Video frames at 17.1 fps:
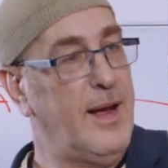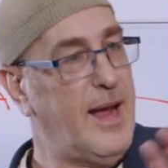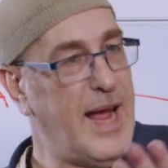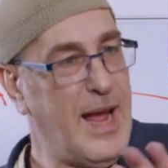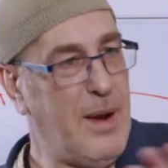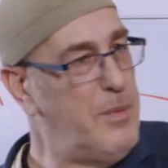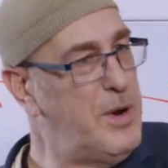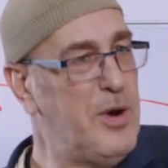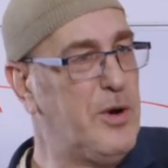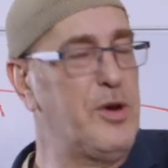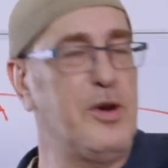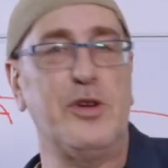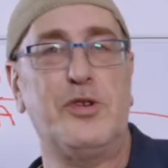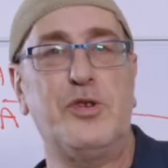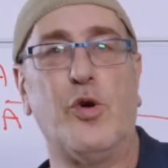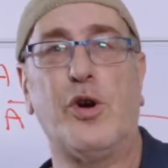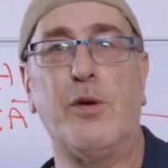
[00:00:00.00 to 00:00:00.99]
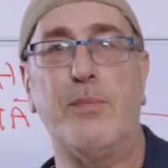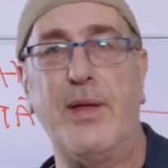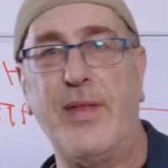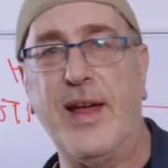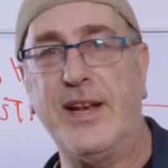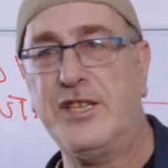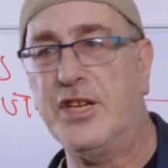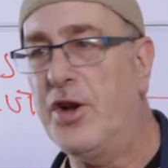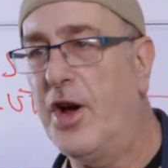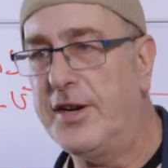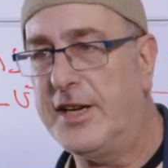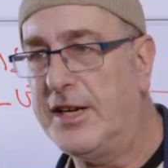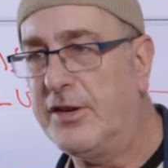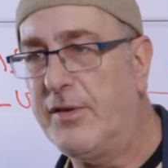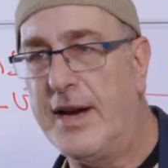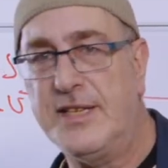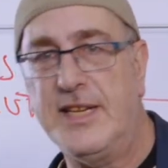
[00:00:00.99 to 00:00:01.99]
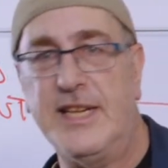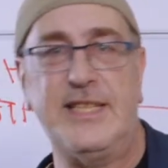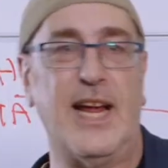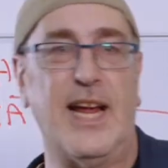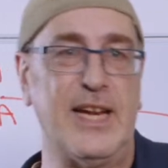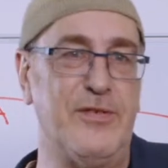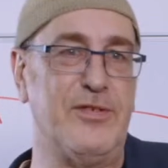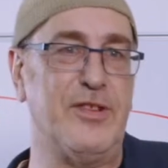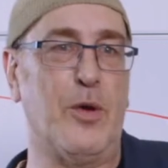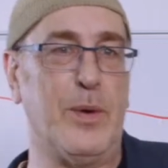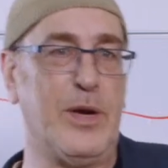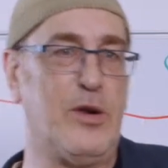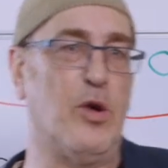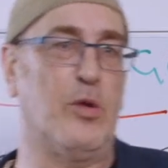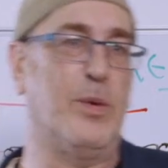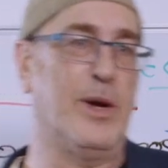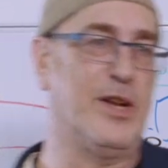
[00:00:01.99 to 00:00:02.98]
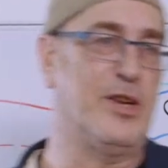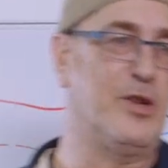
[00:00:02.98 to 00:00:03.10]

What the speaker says: And we're not going to talk about that tonight in great detail, even though we could. We could